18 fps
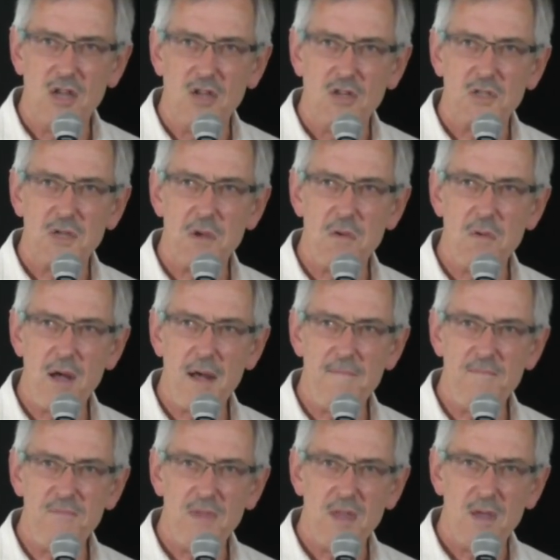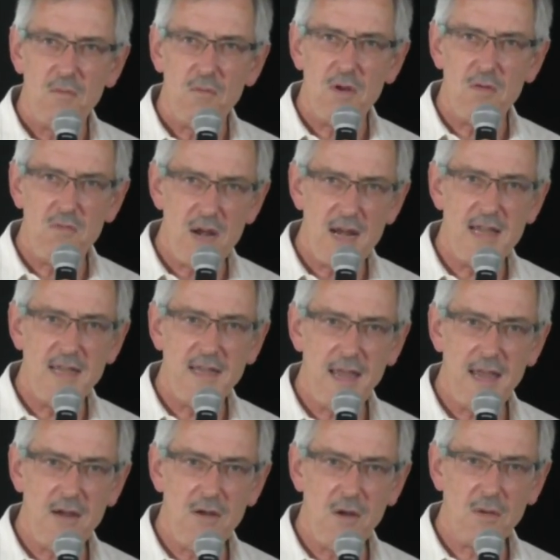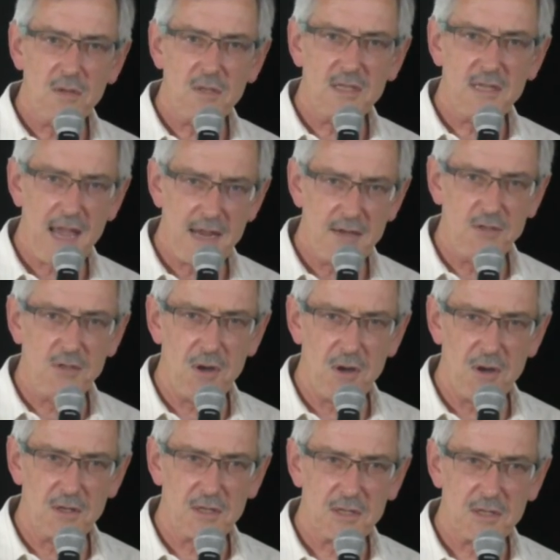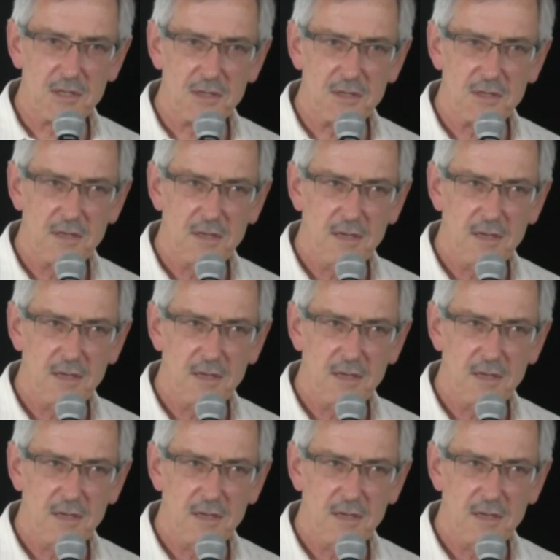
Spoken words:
So we're really keen on Santos."